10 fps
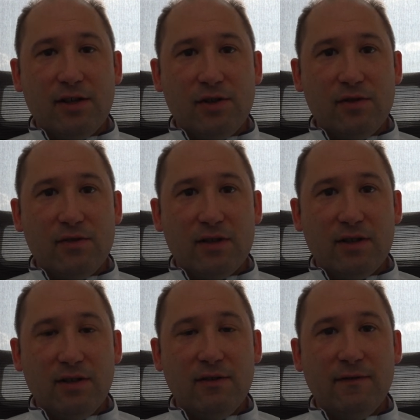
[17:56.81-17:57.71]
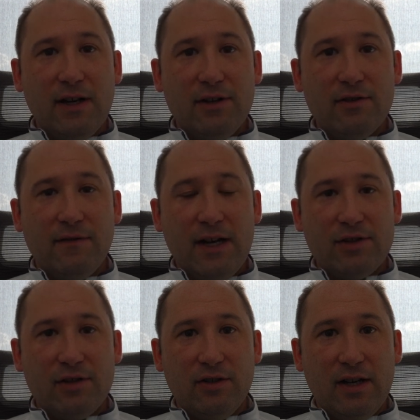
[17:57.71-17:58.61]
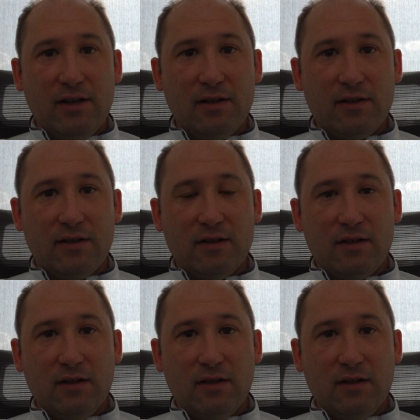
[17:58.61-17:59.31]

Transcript: tissues until you find your fascia layers.